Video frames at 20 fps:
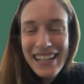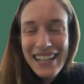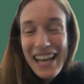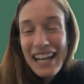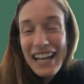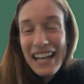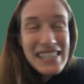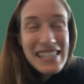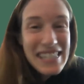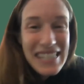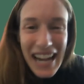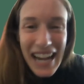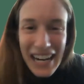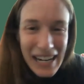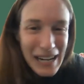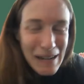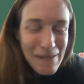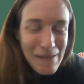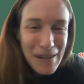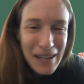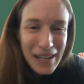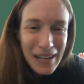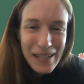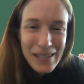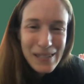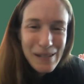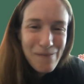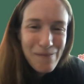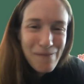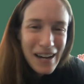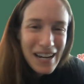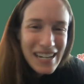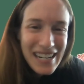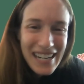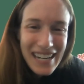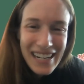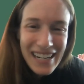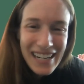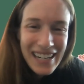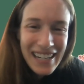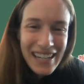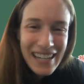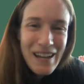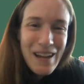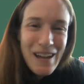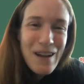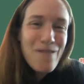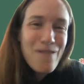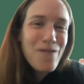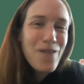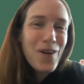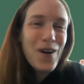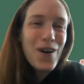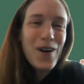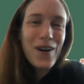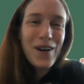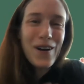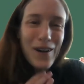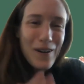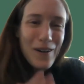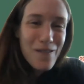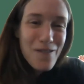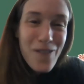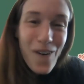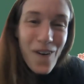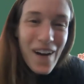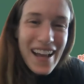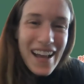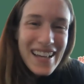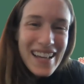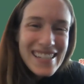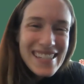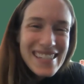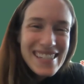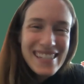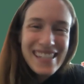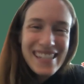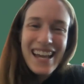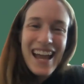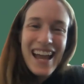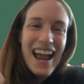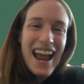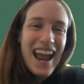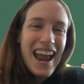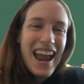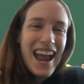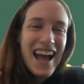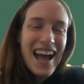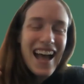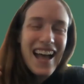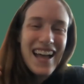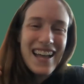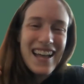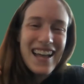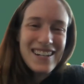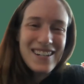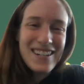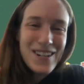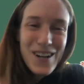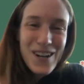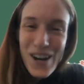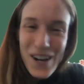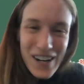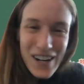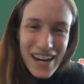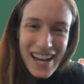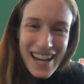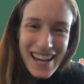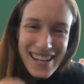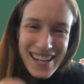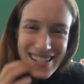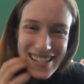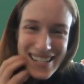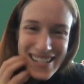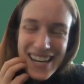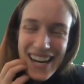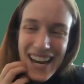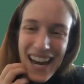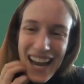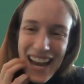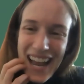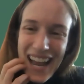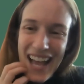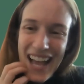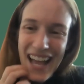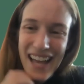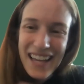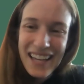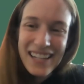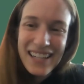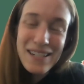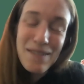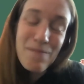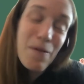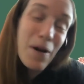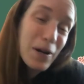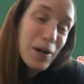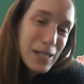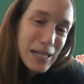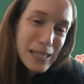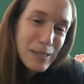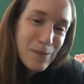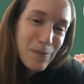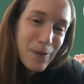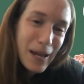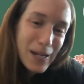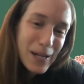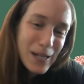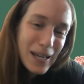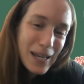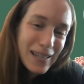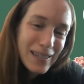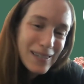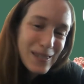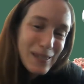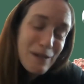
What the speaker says: excited because of my need for your voice and courage and participation.